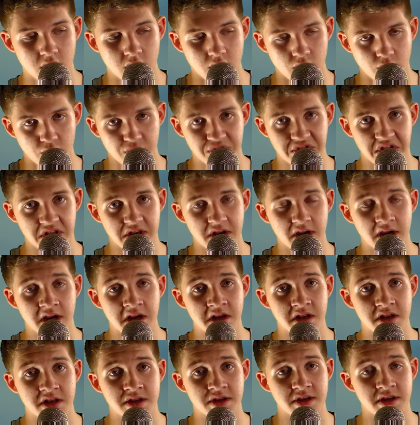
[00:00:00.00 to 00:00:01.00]
was the
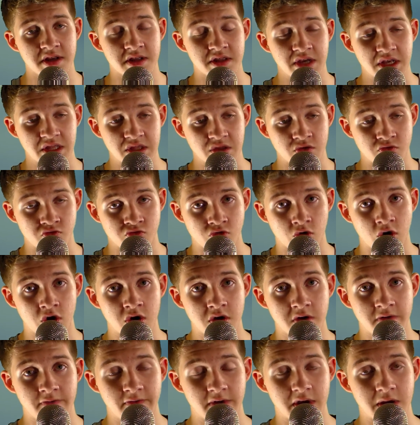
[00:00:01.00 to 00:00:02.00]
night that the
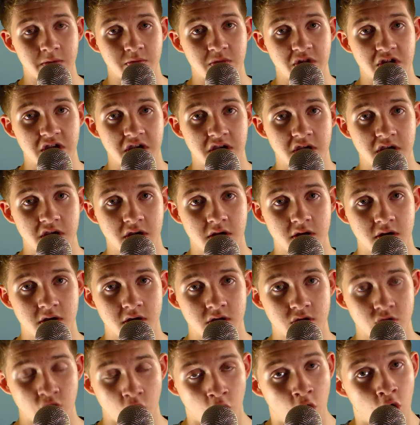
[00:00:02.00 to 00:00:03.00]
royal family,
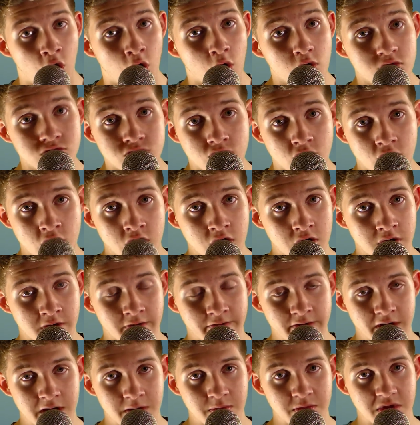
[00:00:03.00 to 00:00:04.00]
the whole royal
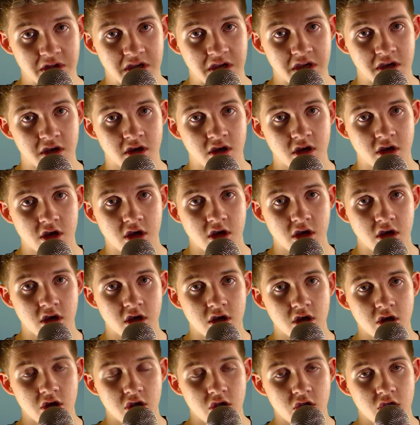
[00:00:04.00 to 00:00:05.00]
family,
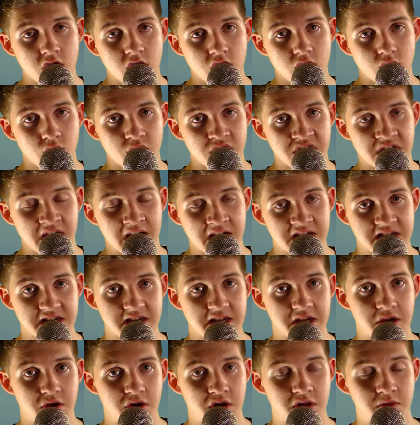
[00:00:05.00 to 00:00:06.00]
was
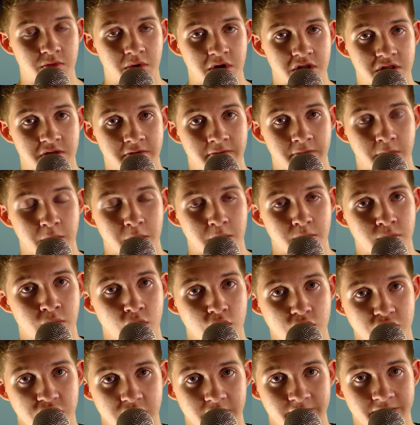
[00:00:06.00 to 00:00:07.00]
executed by the Bol
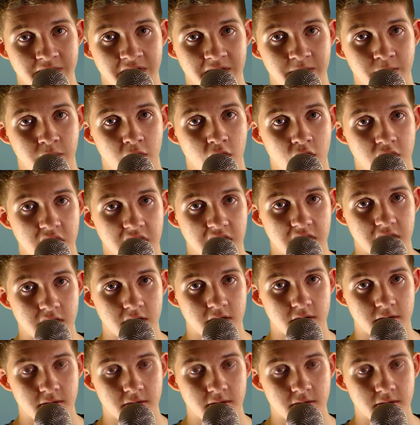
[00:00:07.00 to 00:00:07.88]
Bolshevik Party.